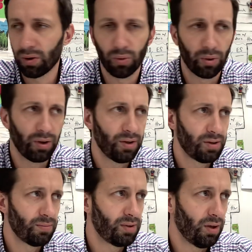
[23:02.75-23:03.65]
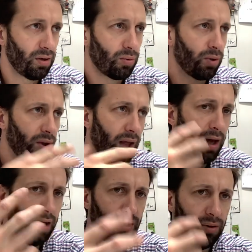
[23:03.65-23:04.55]
organisms that are
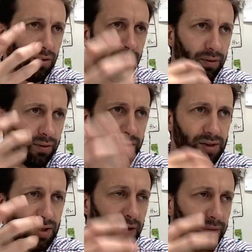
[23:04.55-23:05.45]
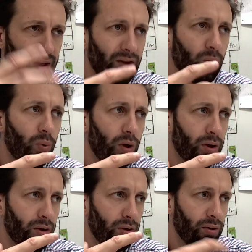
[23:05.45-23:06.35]
relying on the stuff in the
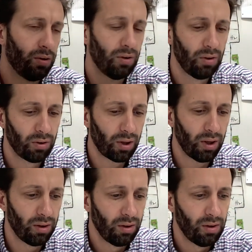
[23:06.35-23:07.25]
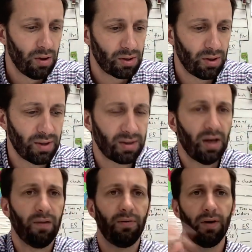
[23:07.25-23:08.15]
water. Okay? So that's
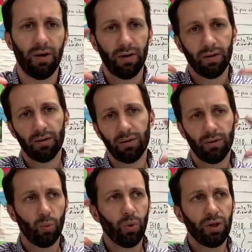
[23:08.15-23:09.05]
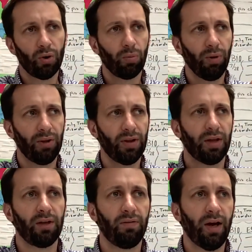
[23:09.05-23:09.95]
kind of a... We normally
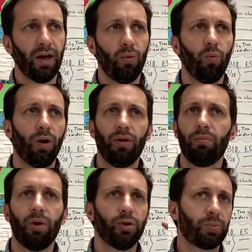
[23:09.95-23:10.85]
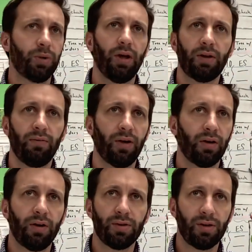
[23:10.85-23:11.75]
think of like, well, the most productive
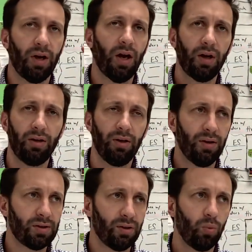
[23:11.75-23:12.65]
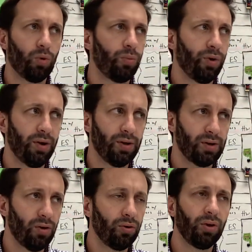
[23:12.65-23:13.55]
areas, the hotter it is and the warmer it is.
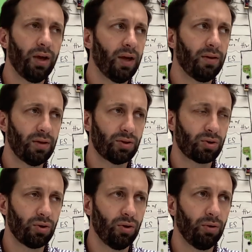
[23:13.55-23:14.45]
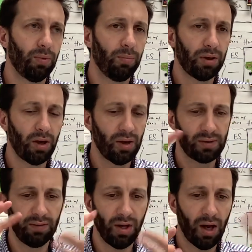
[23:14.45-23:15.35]
On land, that's true, but
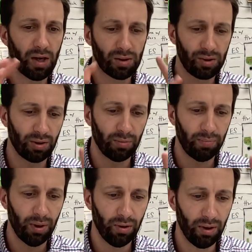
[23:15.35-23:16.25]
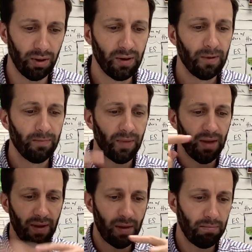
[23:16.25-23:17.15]
because of the oxygen component
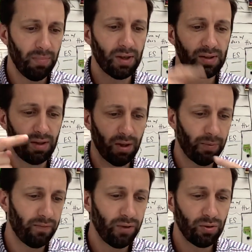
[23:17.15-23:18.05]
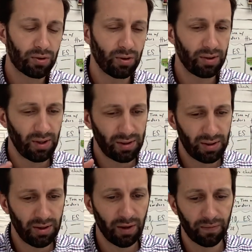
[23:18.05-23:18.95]
and that mixing up of nutrients, it's
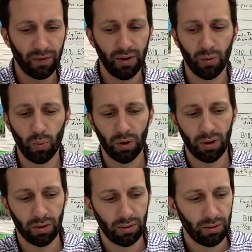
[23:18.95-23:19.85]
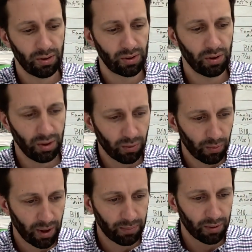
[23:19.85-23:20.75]
different in the water. So you need to
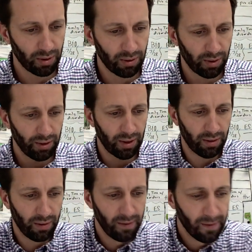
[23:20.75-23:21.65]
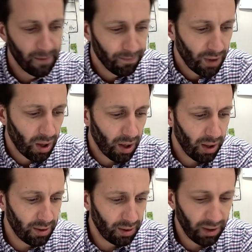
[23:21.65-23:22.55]
wrap your head around that. All right,
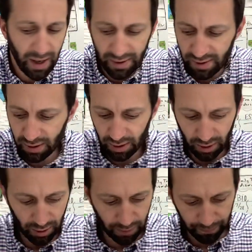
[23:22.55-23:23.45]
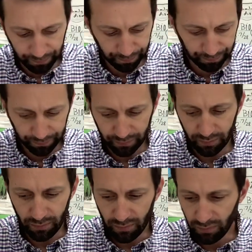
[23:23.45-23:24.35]
and then the last thing here,
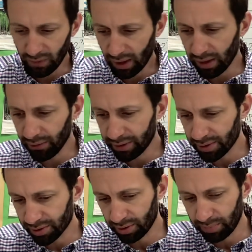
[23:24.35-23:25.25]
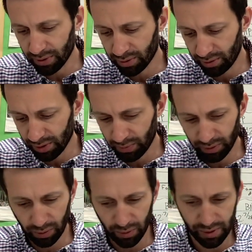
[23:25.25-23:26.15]
I don't think there's a good picture in this book.
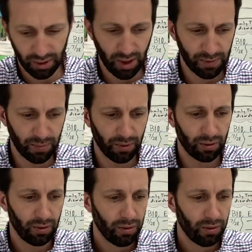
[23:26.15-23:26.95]
There was in the Apes book.